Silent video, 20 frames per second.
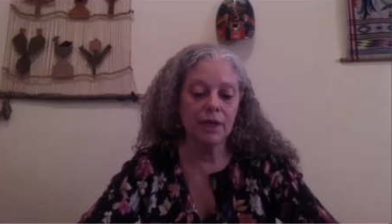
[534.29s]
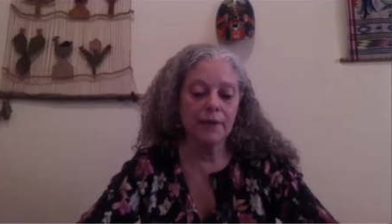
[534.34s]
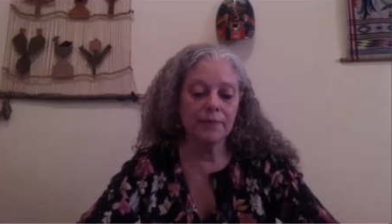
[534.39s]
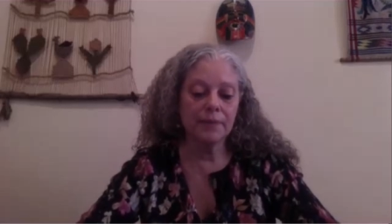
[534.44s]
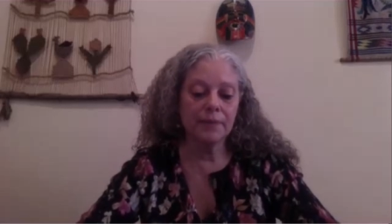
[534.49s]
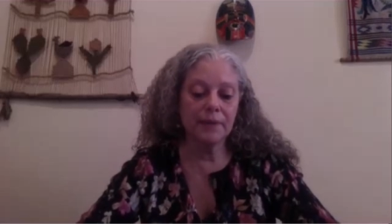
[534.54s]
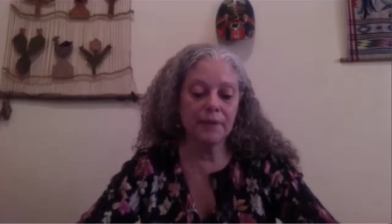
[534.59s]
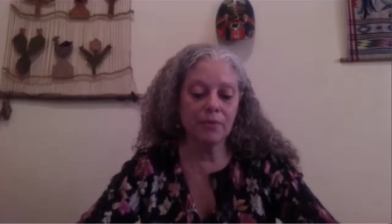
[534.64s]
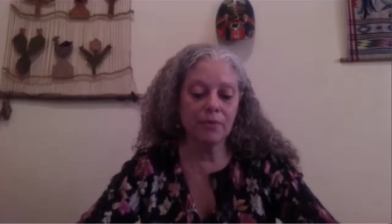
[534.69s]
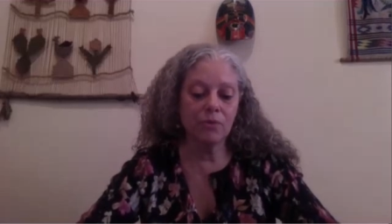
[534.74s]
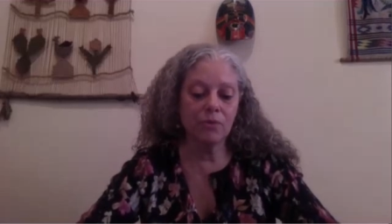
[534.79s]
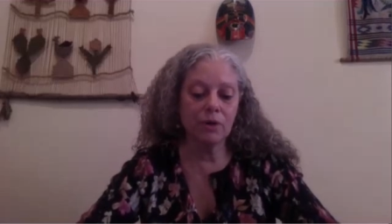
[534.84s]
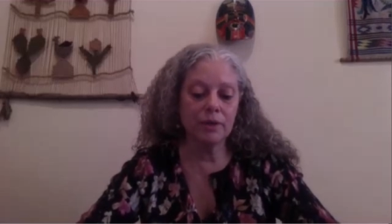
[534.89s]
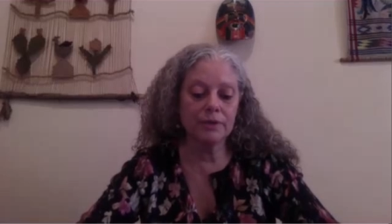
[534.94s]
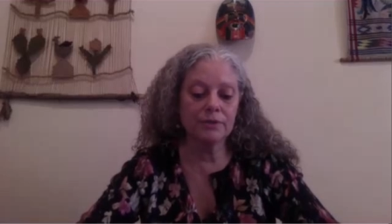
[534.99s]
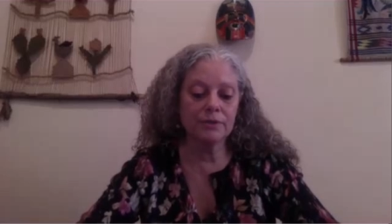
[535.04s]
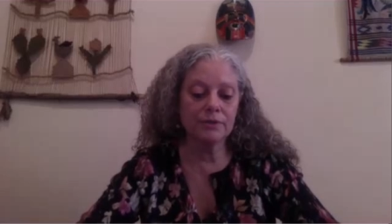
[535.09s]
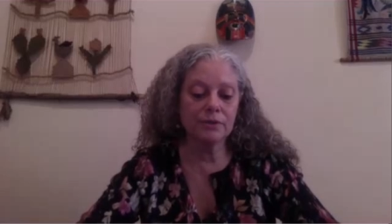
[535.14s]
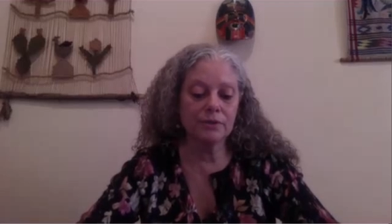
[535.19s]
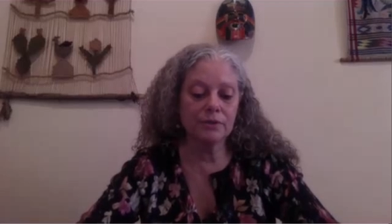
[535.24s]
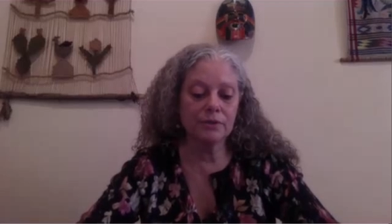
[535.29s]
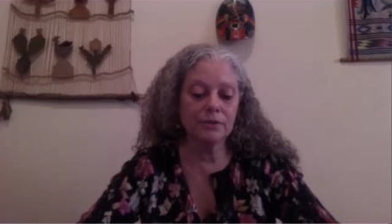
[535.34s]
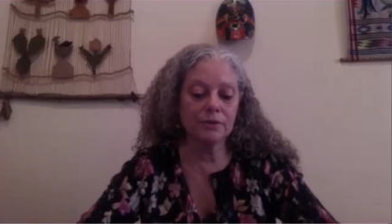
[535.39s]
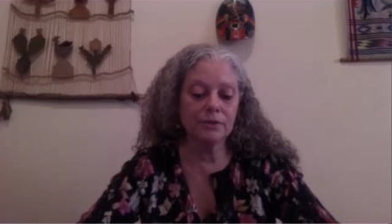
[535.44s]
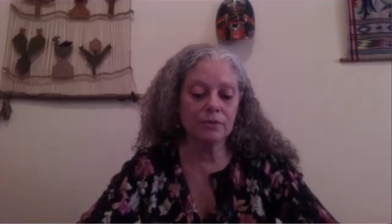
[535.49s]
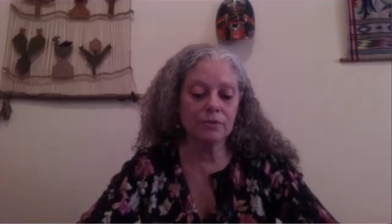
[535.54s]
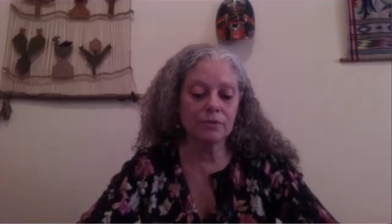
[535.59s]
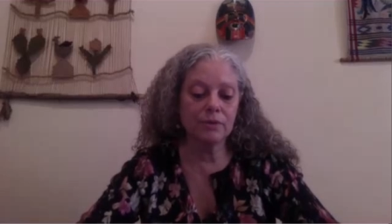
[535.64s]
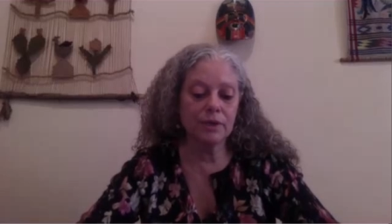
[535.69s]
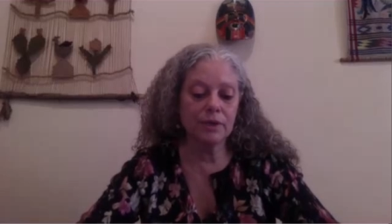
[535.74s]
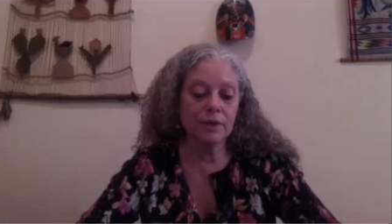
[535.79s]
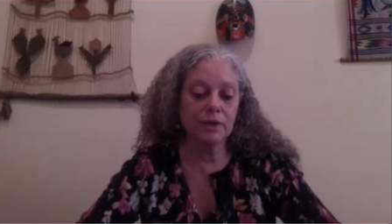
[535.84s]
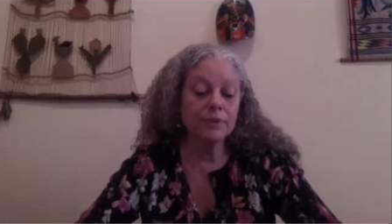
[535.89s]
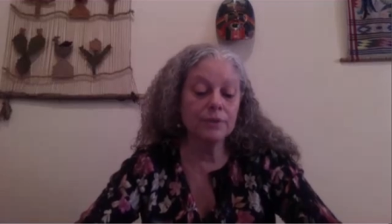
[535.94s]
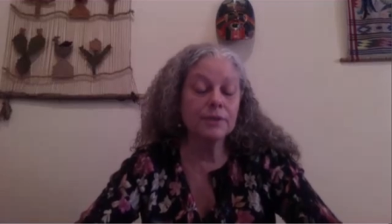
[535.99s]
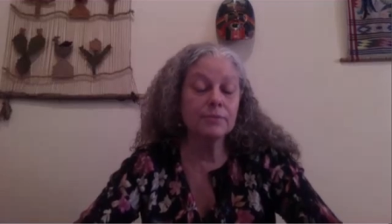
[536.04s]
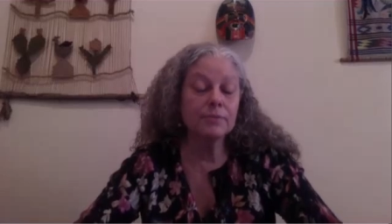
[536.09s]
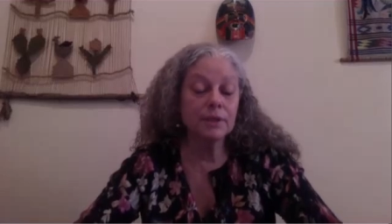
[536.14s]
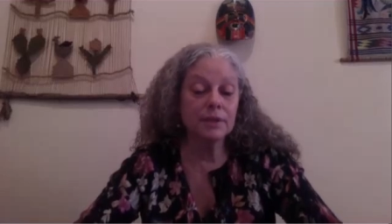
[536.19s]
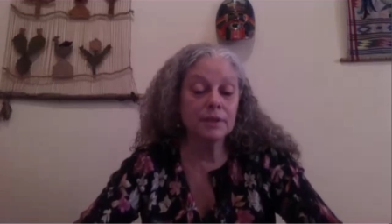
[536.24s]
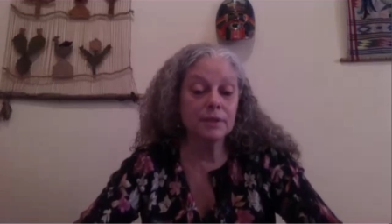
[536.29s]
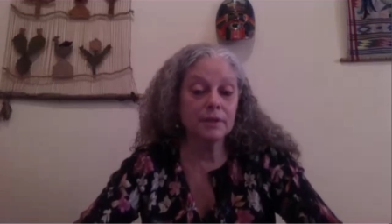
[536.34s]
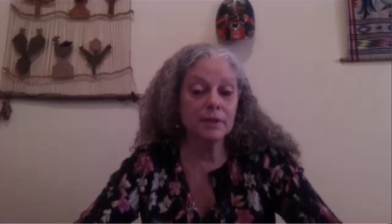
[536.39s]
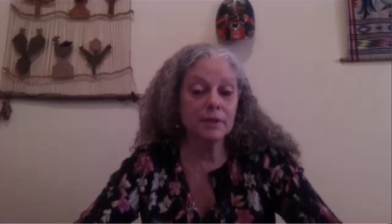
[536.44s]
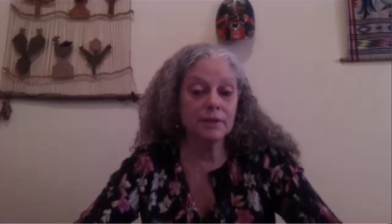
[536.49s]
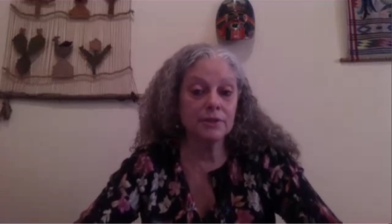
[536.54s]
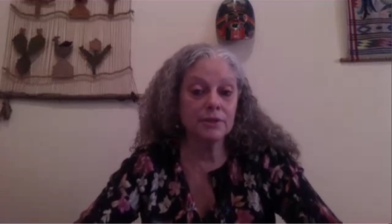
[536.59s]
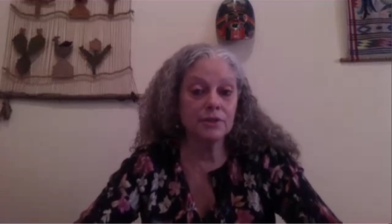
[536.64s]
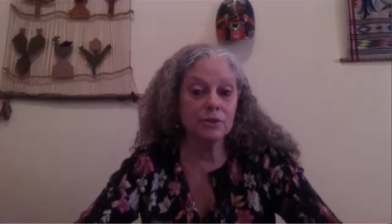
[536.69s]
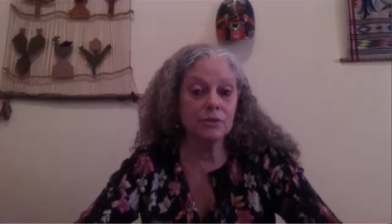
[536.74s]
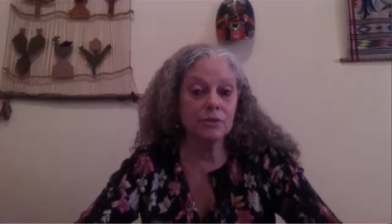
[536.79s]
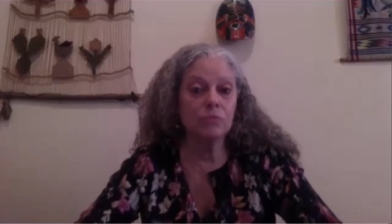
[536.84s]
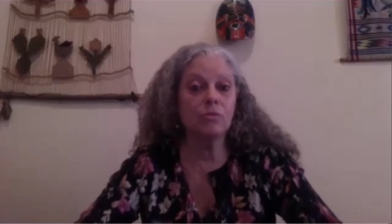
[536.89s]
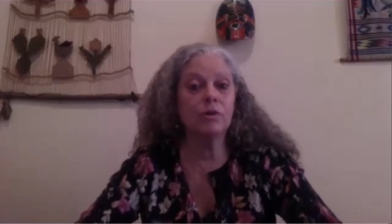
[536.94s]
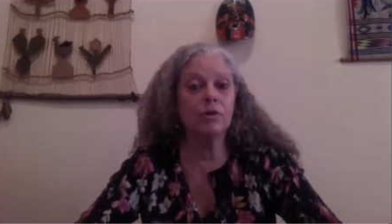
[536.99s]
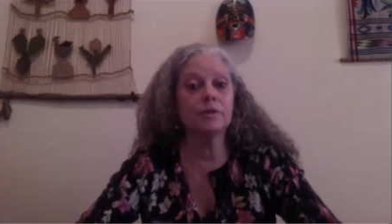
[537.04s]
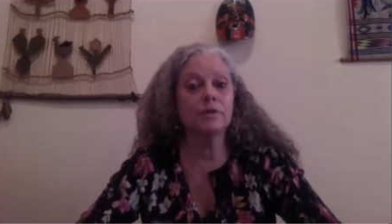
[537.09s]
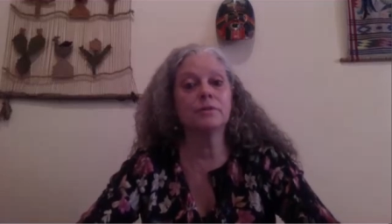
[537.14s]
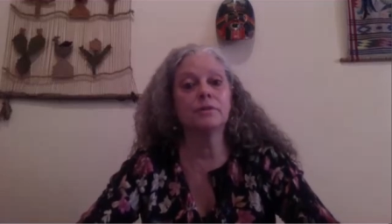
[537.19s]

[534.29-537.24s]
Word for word: They want to, and ultimately they do want